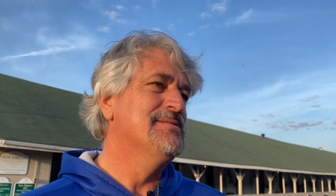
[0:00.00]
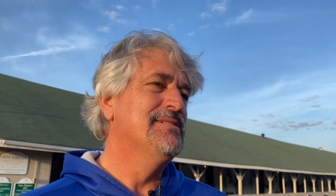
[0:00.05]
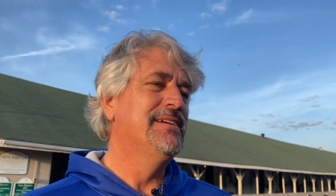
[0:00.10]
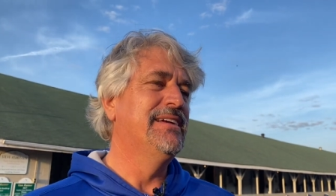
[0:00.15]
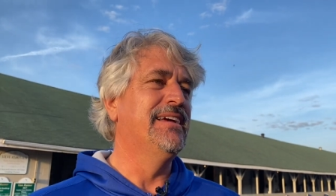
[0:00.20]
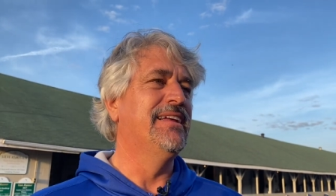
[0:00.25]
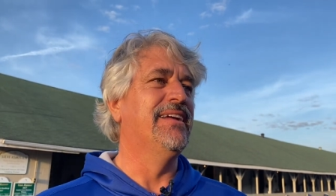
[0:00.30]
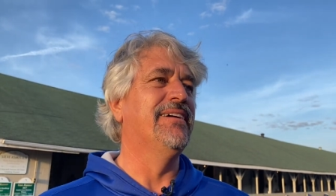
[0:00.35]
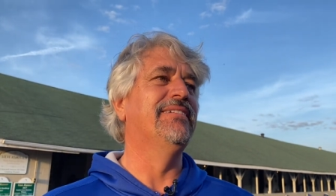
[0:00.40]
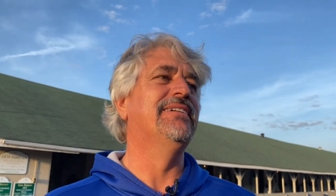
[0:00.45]

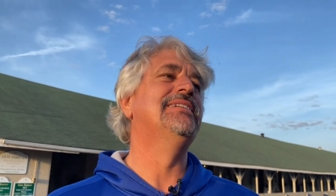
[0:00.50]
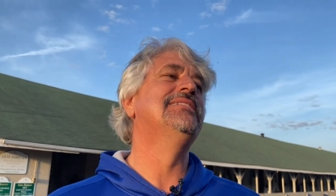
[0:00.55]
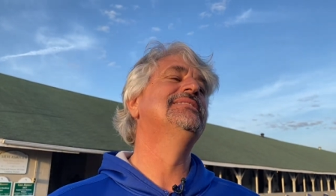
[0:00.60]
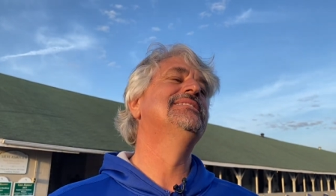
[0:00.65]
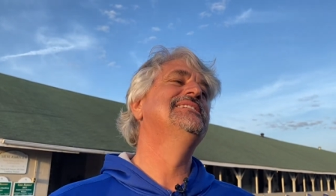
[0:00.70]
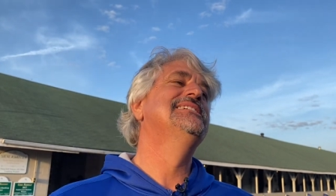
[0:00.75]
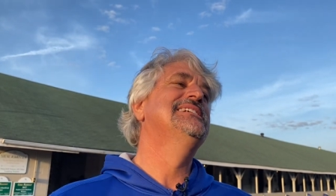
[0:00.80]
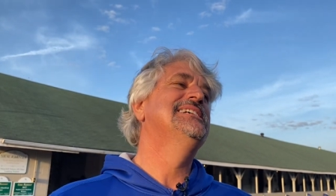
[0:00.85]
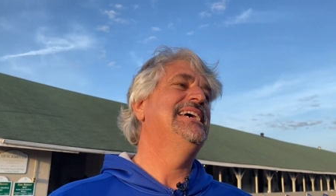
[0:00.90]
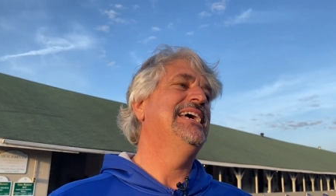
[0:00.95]
you know, and
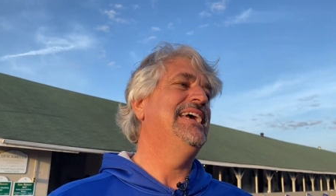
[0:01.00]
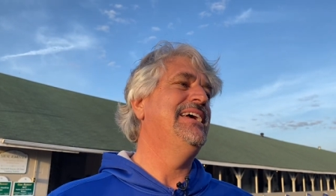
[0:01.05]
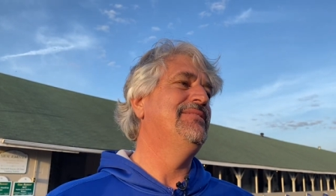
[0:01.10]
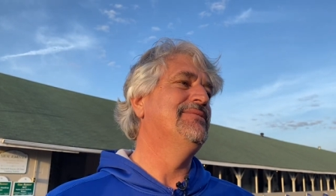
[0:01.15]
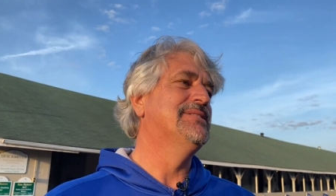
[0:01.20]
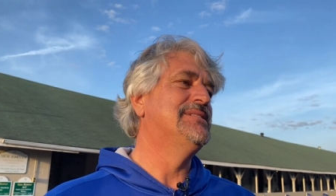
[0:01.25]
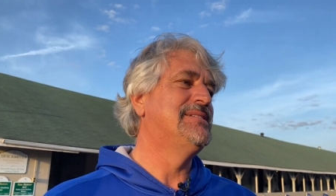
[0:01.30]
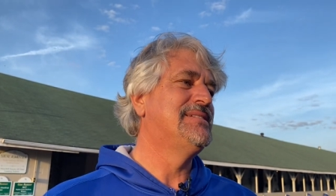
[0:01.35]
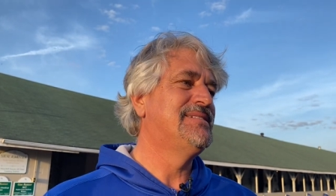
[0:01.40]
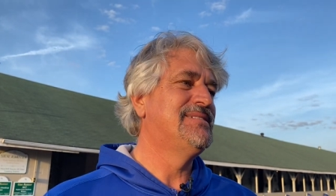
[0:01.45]
he
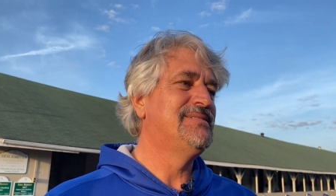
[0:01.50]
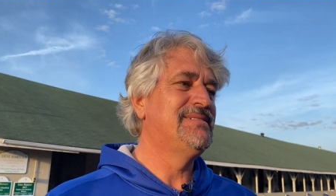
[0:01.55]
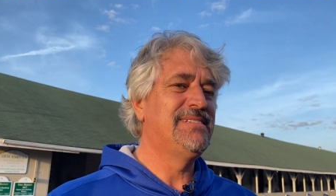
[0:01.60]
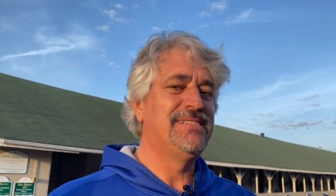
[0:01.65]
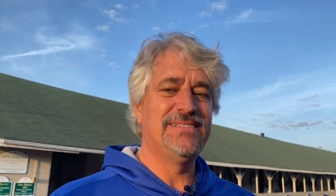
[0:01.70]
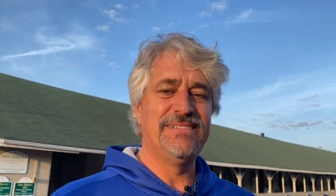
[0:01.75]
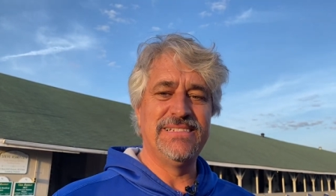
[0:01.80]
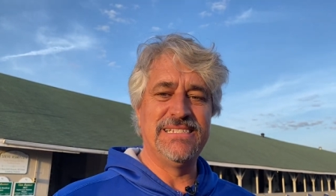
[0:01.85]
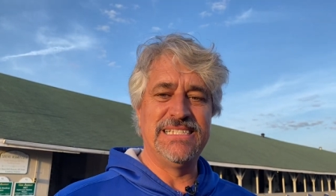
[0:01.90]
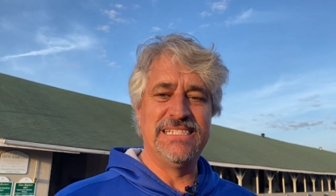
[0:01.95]
was
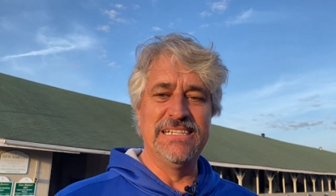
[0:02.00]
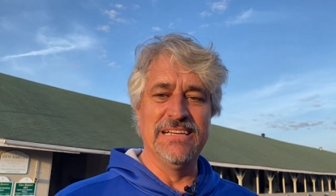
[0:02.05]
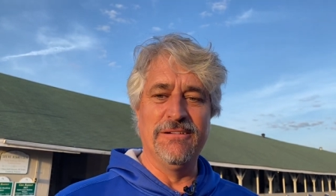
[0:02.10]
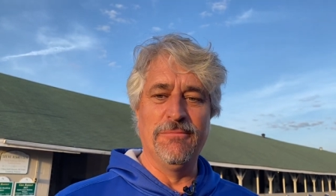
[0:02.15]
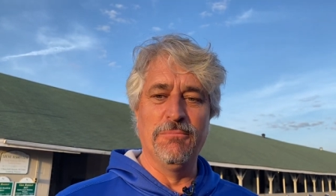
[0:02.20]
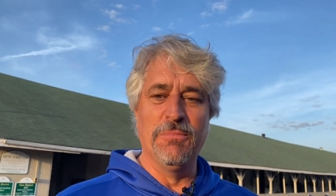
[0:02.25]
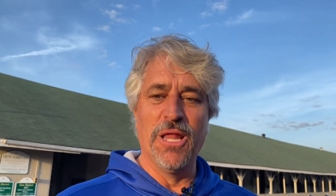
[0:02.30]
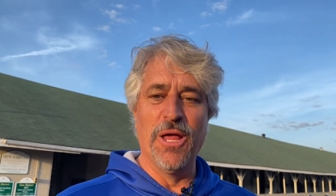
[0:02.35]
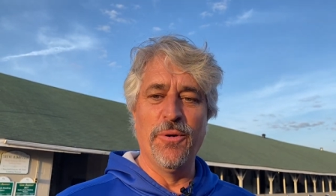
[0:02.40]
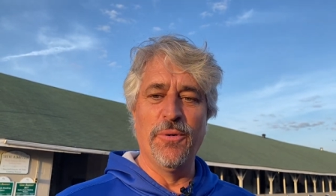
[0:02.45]
still
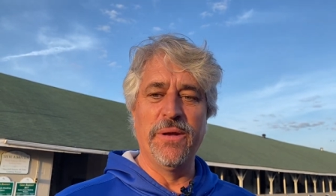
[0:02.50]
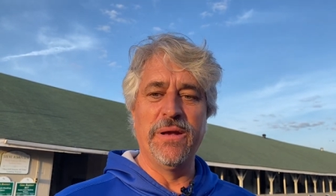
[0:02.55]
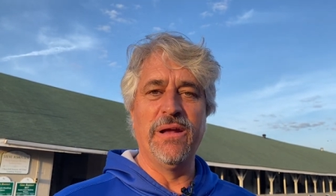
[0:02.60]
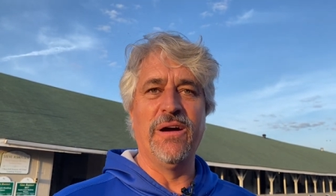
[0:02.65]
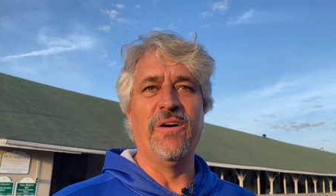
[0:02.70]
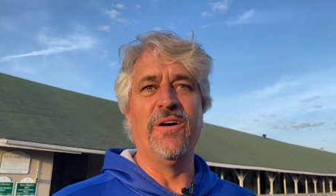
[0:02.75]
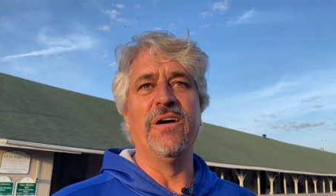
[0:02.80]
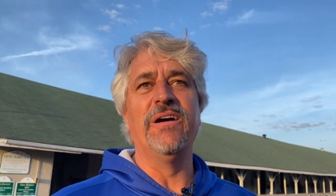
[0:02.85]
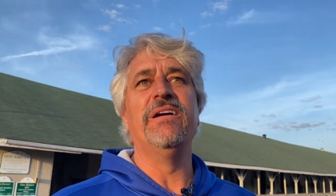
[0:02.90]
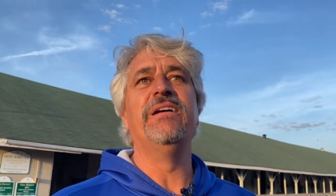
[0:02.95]
blowing
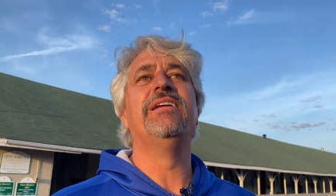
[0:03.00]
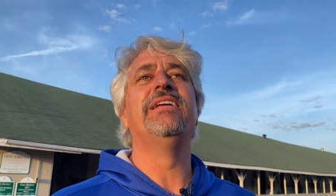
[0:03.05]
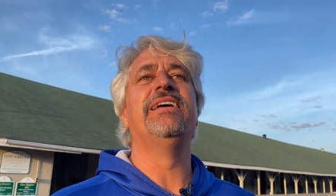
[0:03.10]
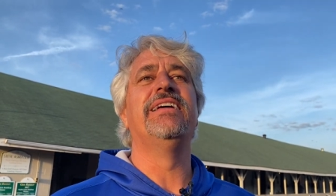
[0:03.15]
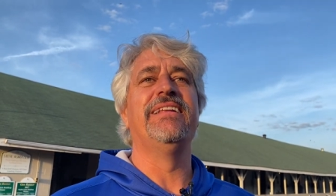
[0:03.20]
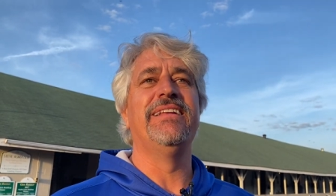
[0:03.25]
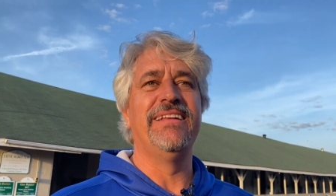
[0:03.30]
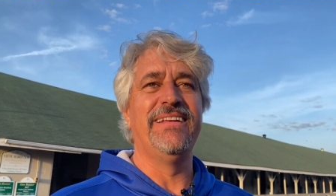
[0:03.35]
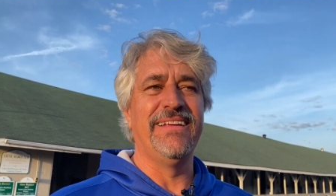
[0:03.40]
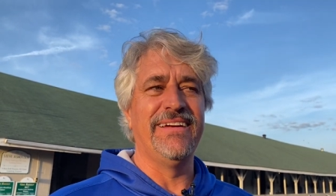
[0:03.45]
hard.
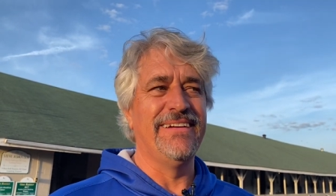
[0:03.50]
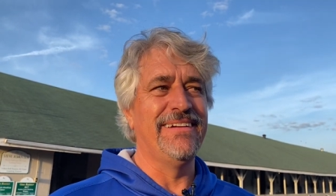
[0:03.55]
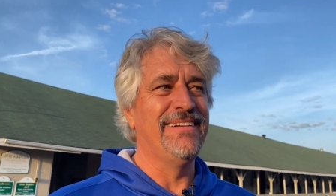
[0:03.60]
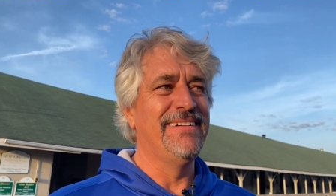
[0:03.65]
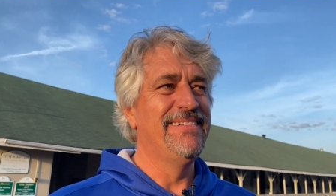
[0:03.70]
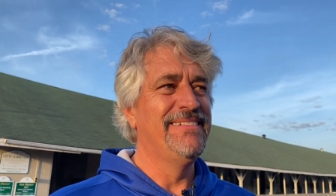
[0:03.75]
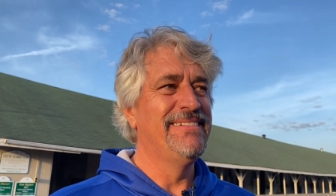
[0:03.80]
And